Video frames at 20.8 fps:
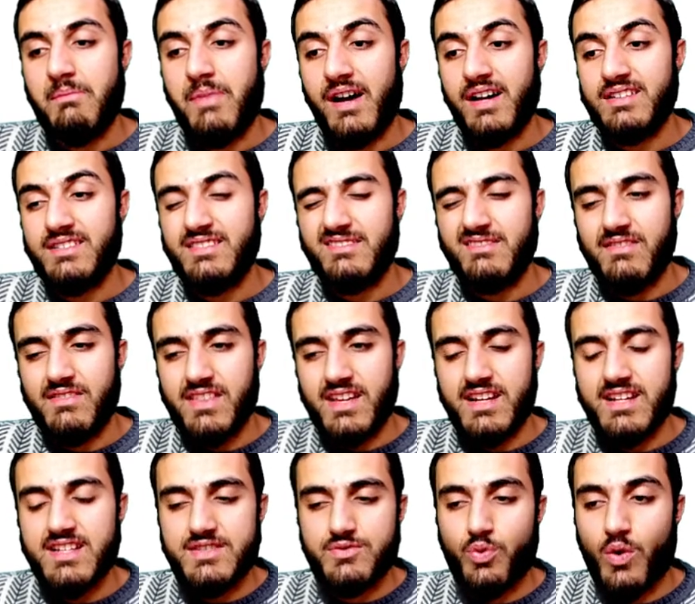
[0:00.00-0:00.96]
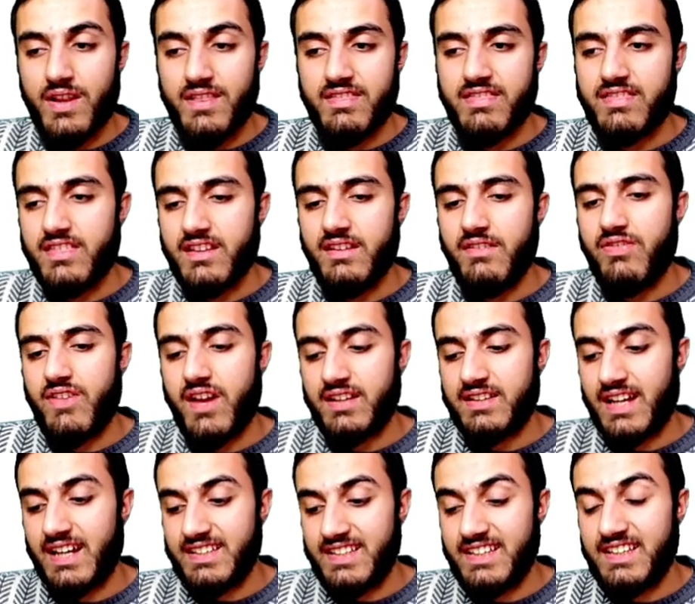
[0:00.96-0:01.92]
but there is one thing
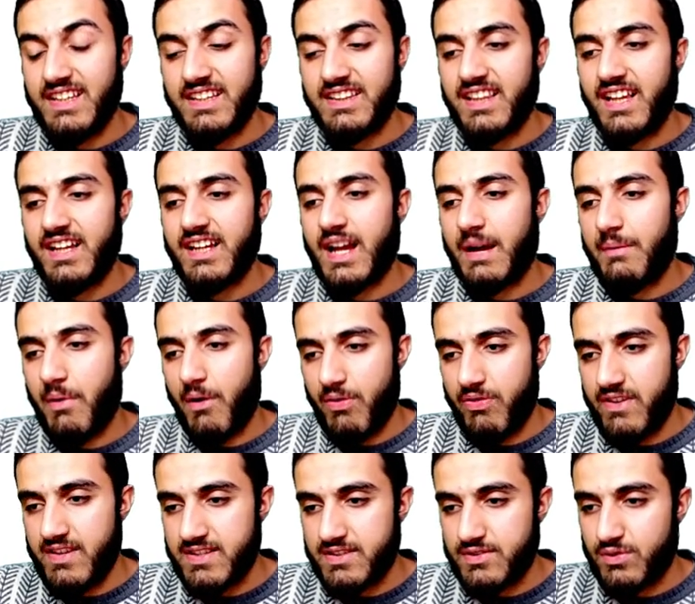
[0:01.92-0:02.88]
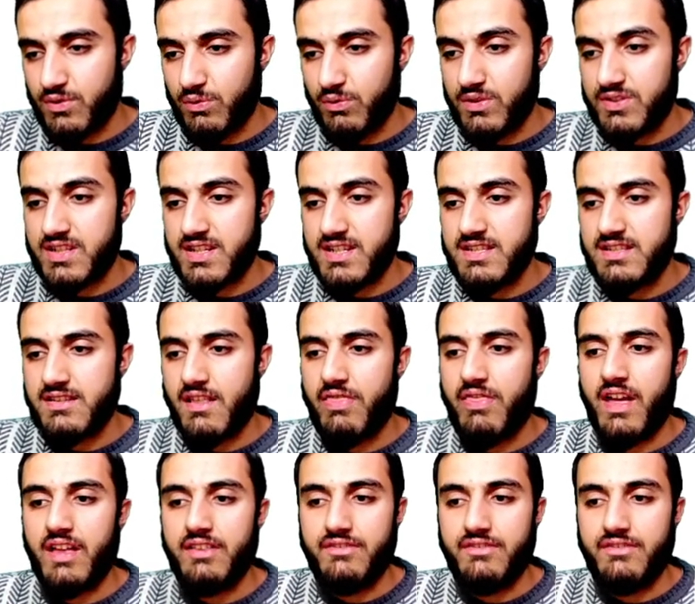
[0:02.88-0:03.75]
that I didn't like about this tool which is